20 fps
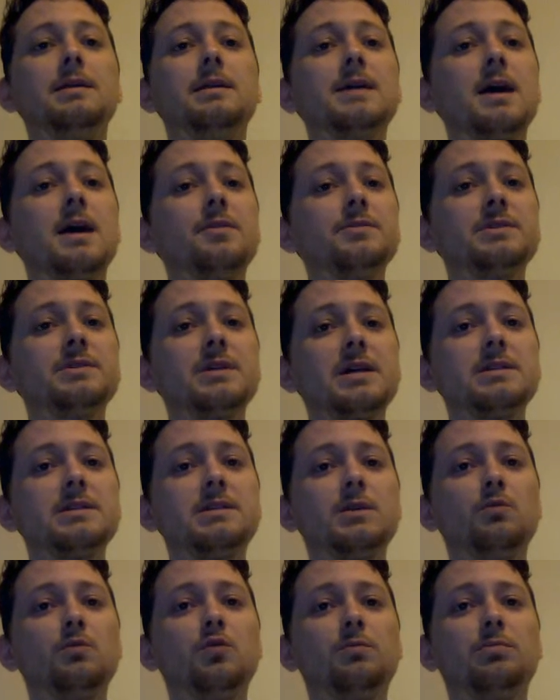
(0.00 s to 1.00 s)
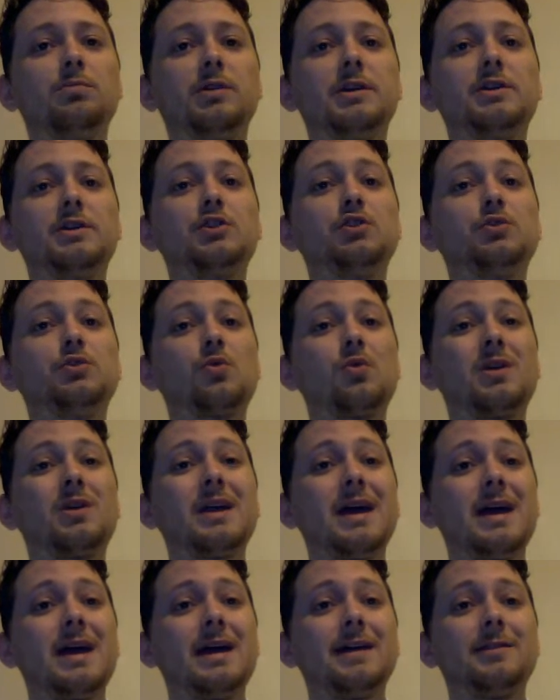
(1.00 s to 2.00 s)
Downsizing will bring
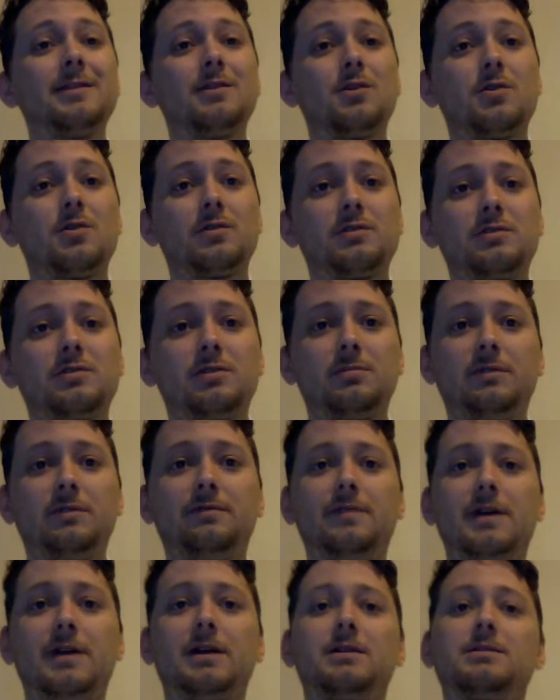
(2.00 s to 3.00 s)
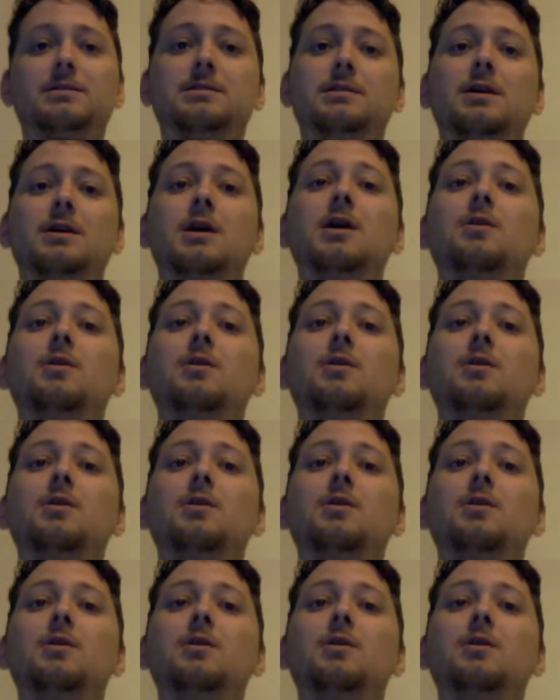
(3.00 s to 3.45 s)
short and long-term effects.